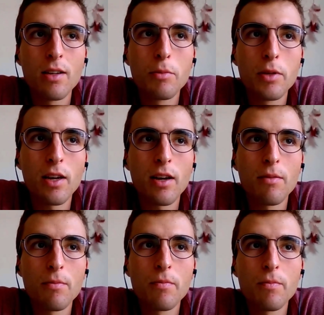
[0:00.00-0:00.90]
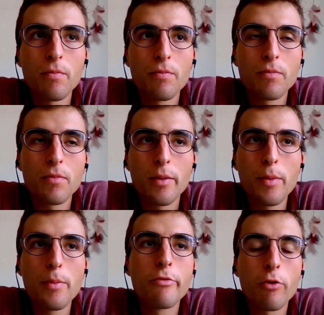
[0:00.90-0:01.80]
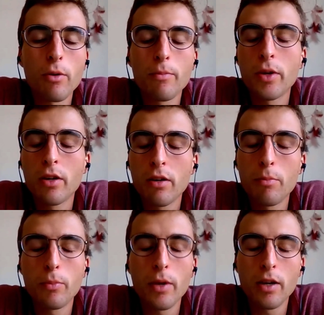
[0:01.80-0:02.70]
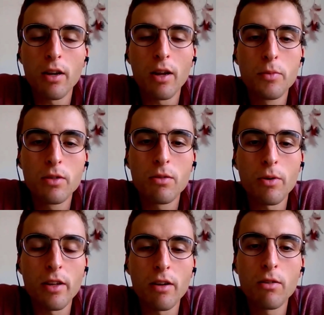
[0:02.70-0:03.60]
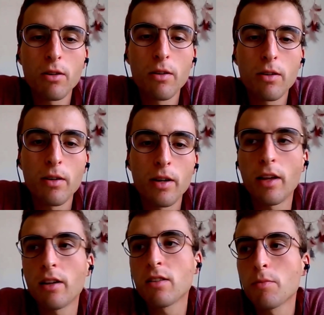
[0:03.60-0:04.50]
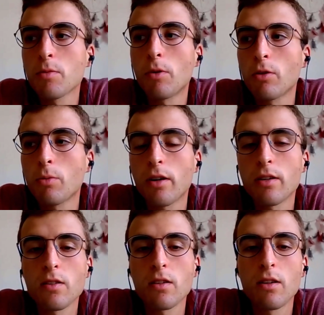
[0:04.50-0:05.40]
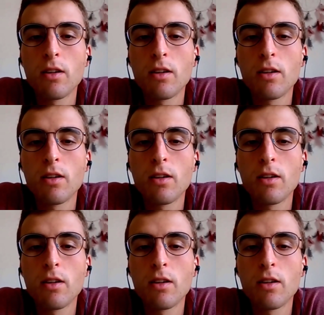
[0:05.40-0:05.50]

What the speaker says: But yeah, maybe 4 big clubs right now, and then some smaller ones.